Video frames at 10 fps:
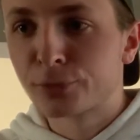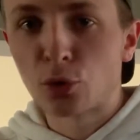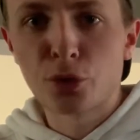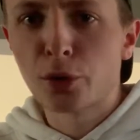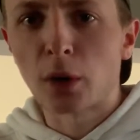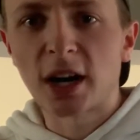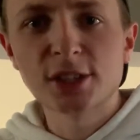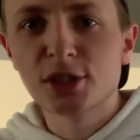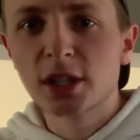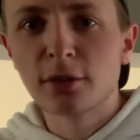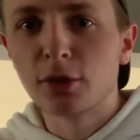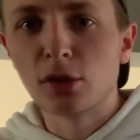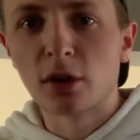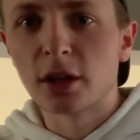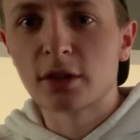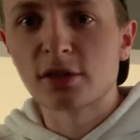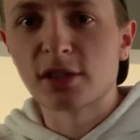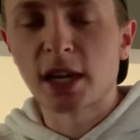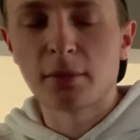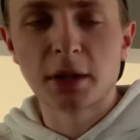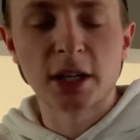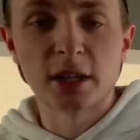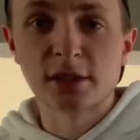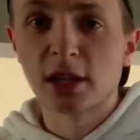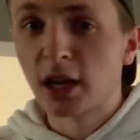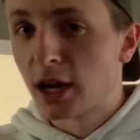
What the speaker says: rewatch it if you don't understand. Because